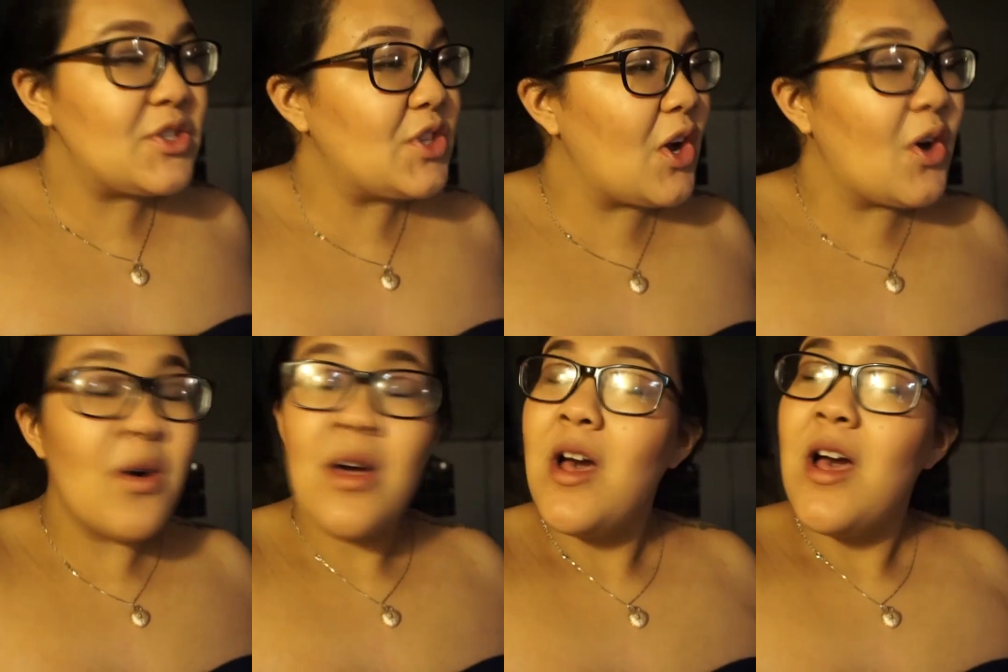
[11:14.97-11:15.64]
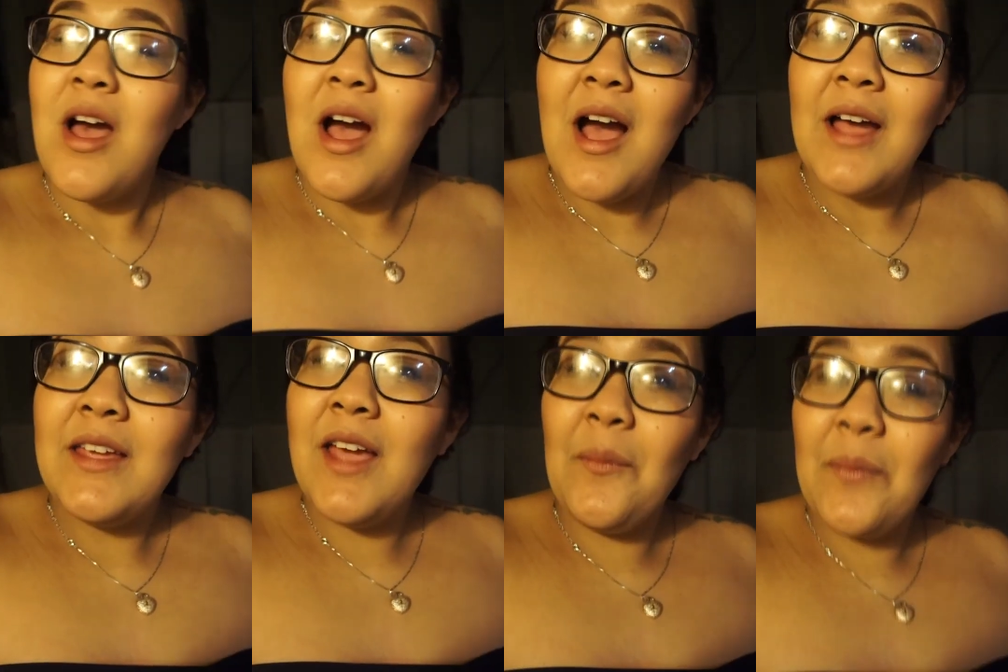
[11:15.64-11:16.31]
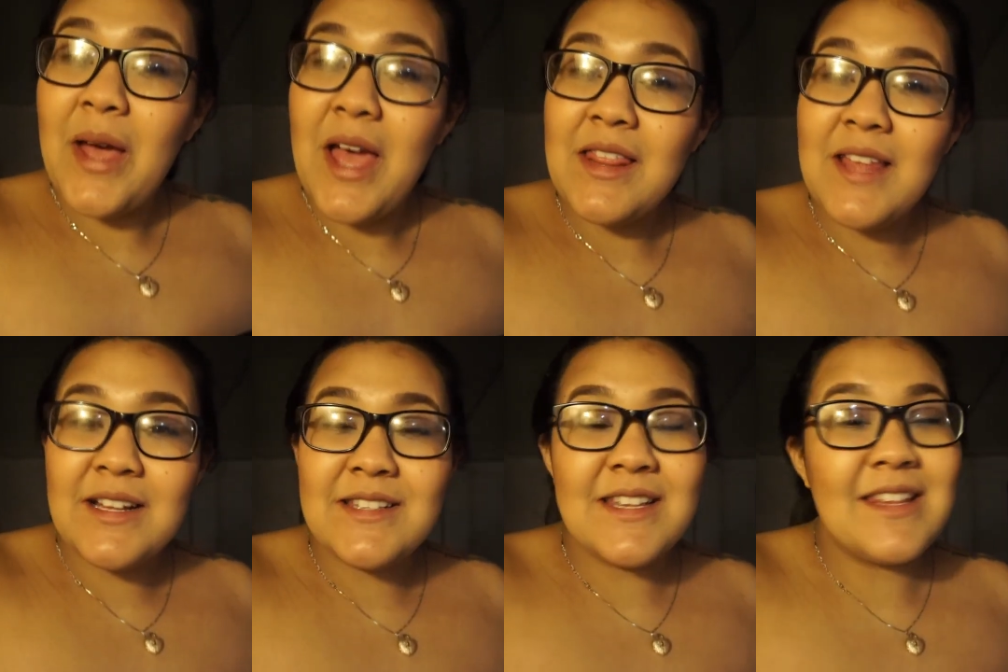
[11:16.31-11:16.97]
So, yep,
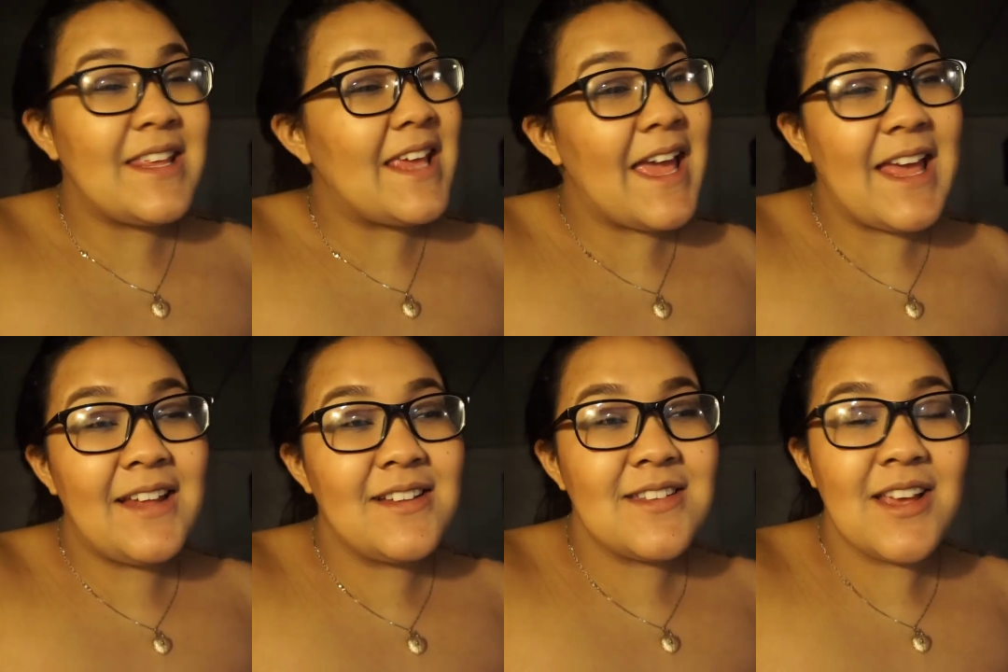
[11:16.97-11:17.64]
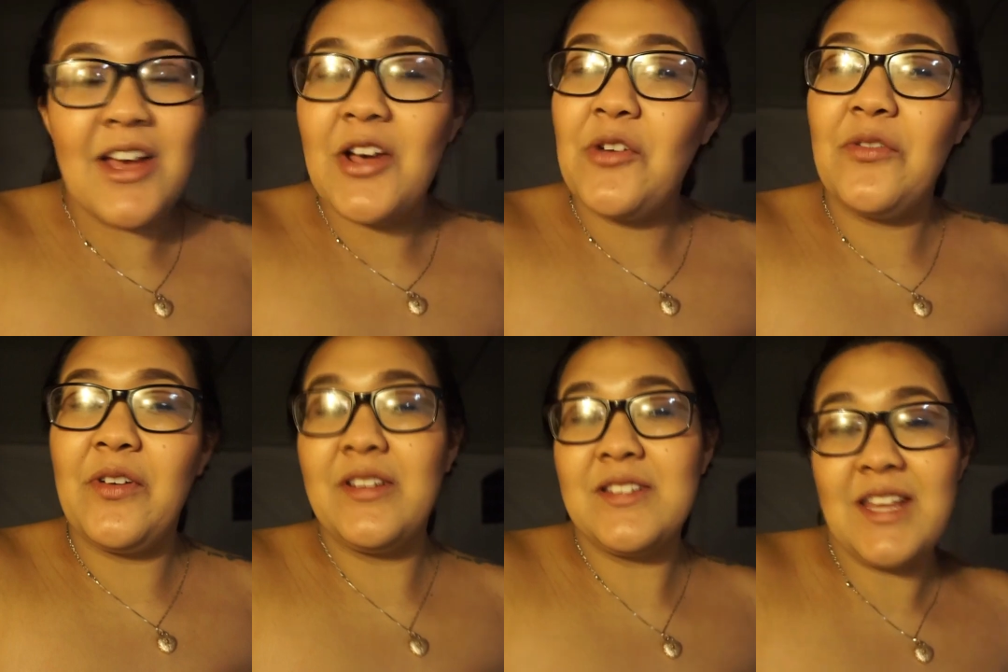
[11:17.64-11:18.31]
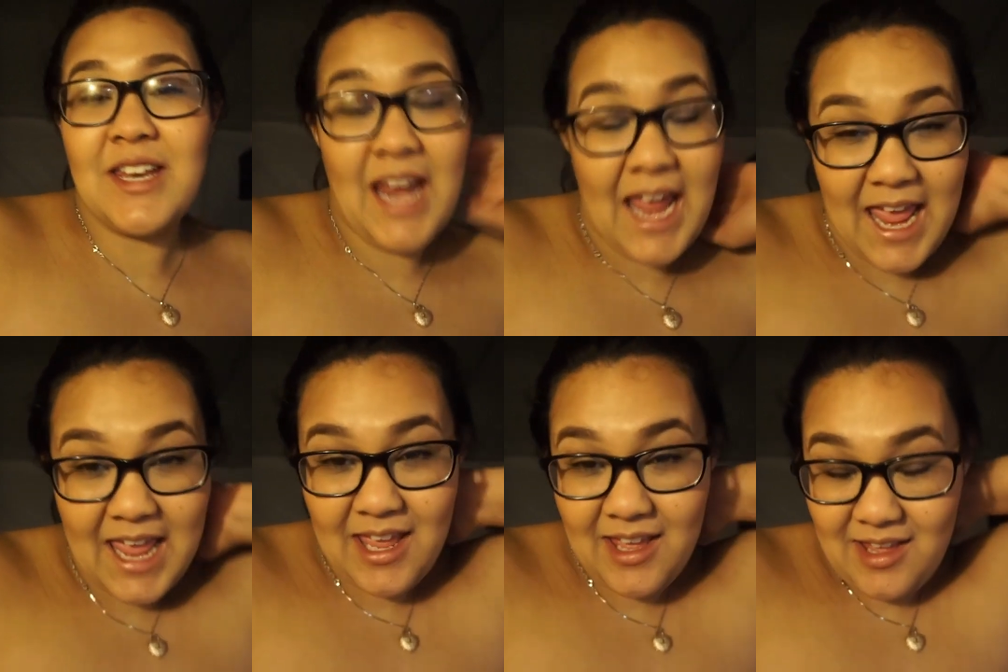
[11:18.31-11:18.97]
that's the end of
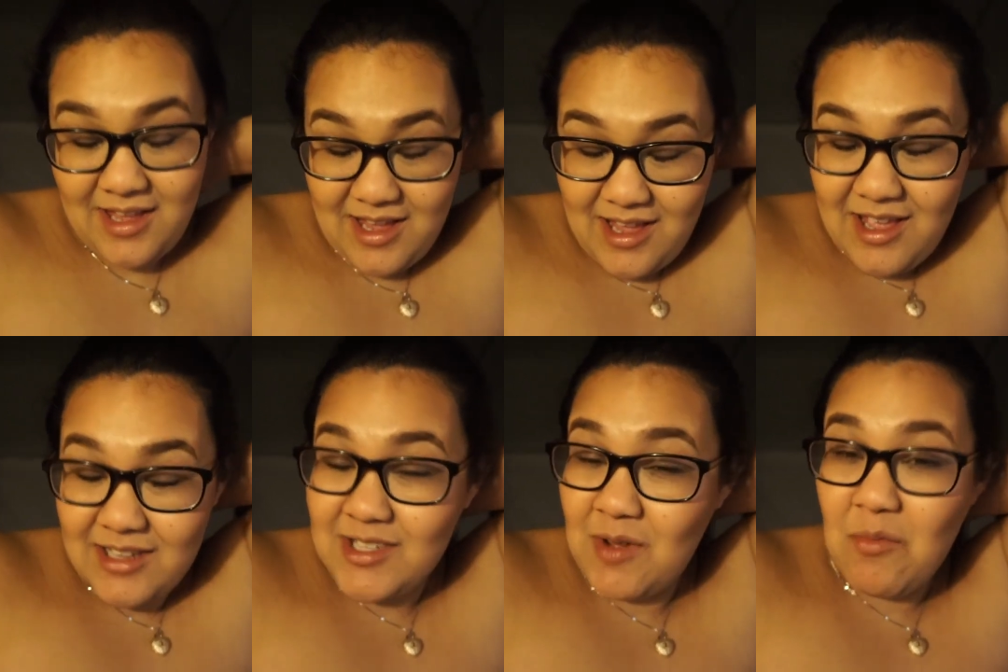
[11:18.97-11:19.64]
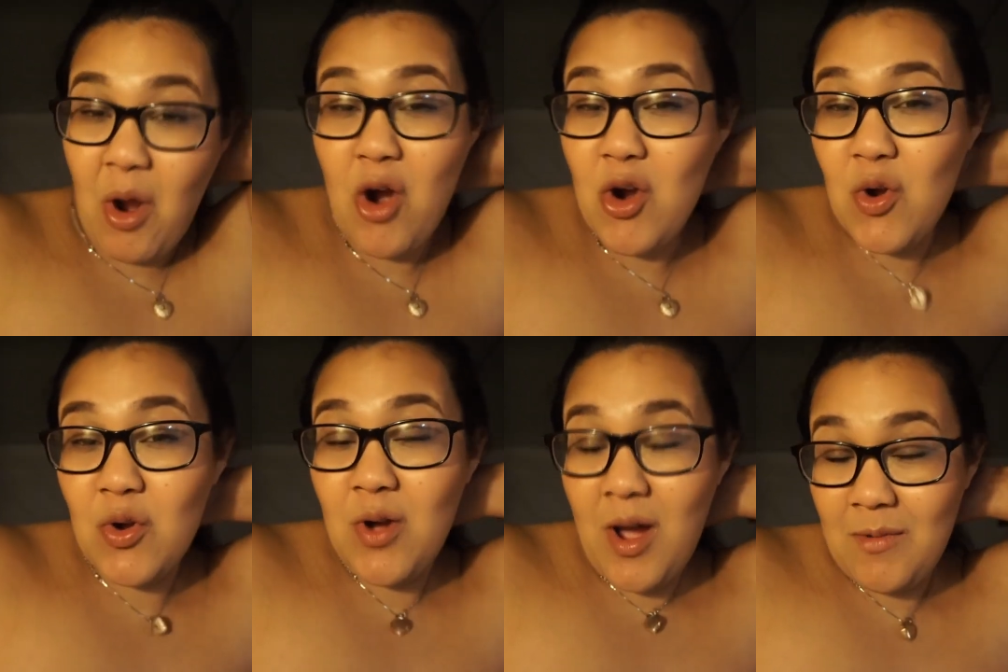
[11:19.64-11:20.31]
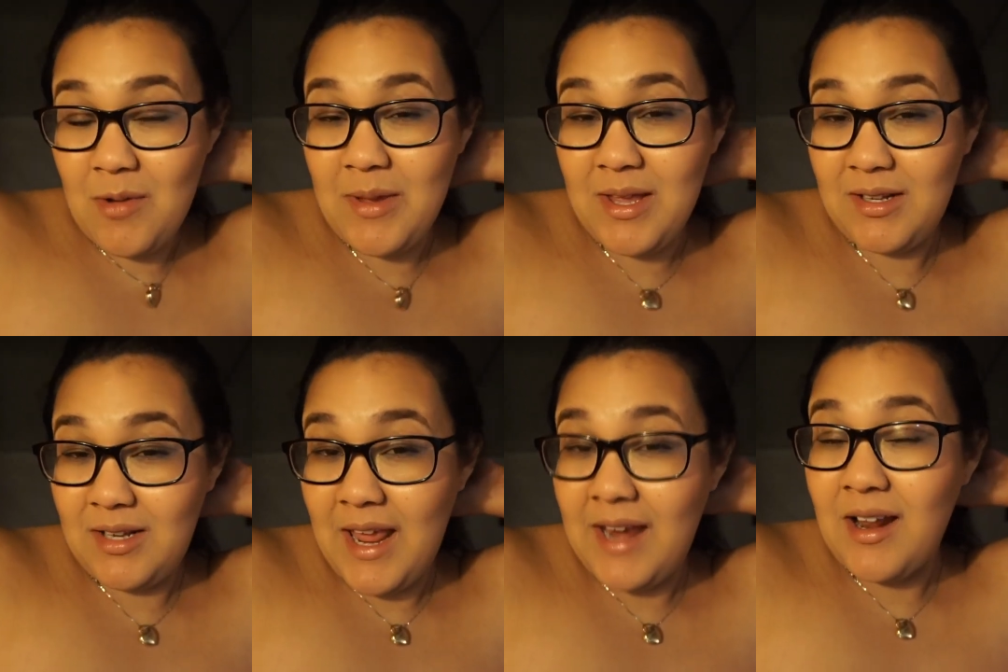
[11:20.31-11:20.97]
today. Tomorrow, I'm gonna be
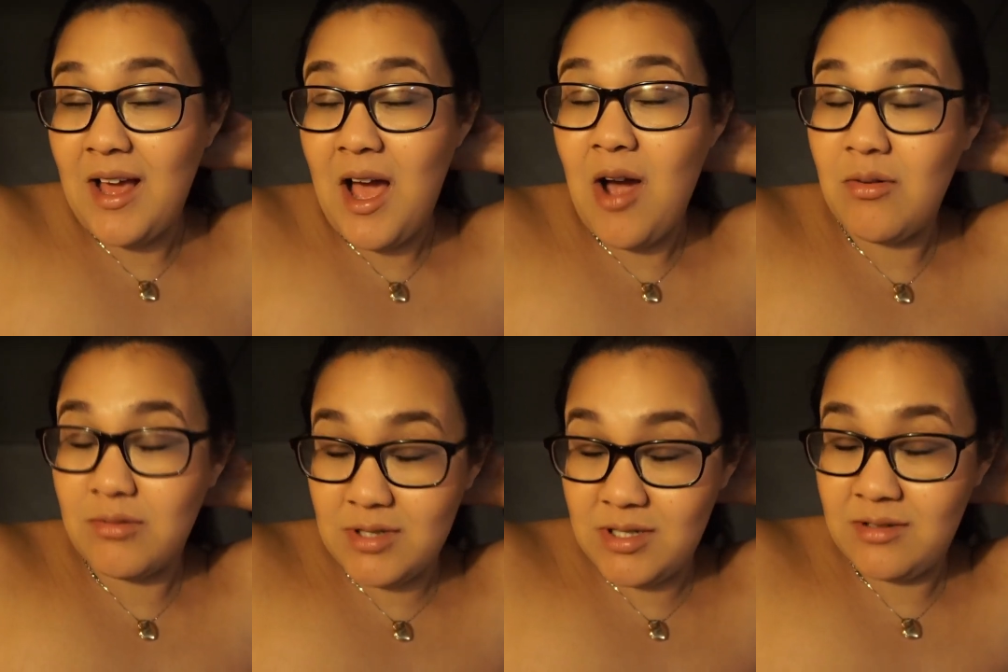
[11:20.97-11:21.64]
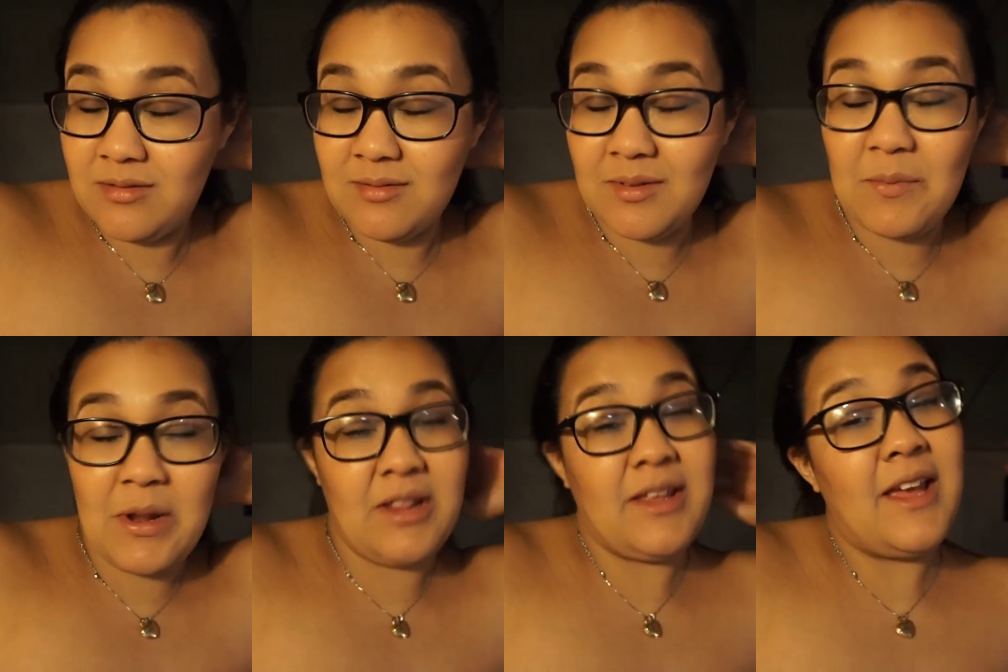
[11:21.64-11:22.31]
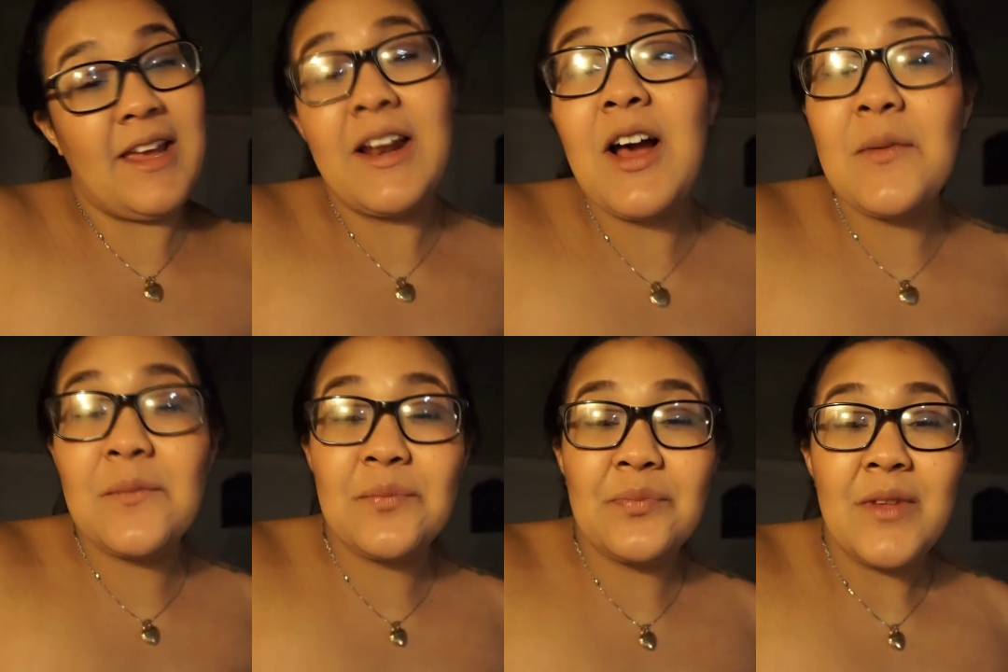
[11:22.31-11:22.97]
laid out. Barely can get up.